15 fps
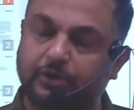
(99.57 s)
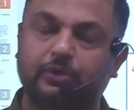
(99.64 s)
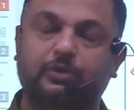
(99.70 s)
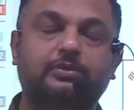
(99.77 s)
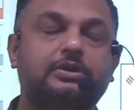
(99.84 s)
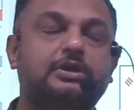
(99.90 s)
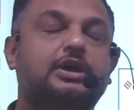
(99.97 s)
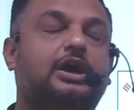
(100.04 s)

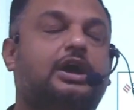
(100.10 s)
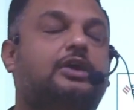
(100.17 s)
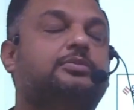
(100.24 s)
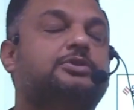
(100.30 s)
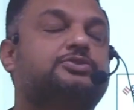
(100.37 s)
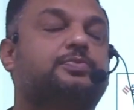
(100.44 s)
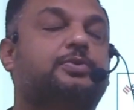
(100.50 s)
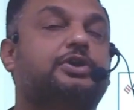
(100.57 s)
know how
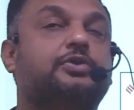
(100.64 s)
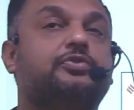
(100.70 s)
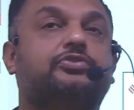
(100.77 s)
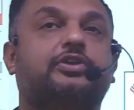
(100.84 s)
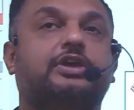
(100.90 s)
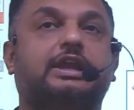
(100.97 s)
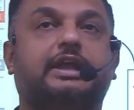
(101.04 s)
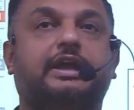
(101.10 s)
much
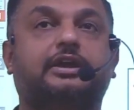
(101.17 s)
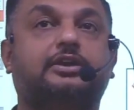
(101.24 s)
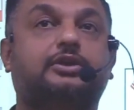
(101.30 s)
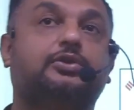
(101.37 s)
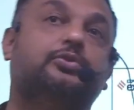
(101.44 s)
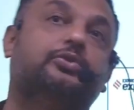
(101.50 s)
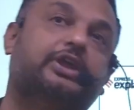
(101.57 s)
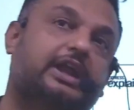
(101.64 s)
produce they will
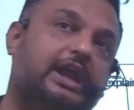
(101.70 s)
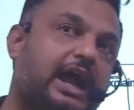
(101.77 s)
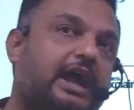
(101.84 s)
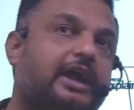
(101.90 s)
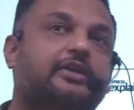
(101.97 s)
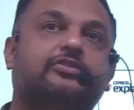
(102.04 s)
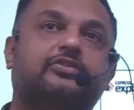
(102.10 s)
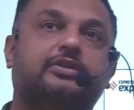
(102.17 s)
get to their
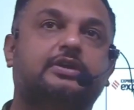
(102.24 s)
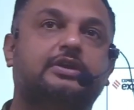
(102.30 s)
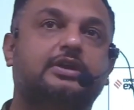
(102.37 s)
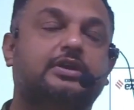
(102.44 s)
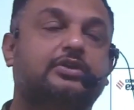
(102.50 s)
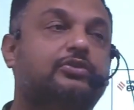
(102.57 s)
hands.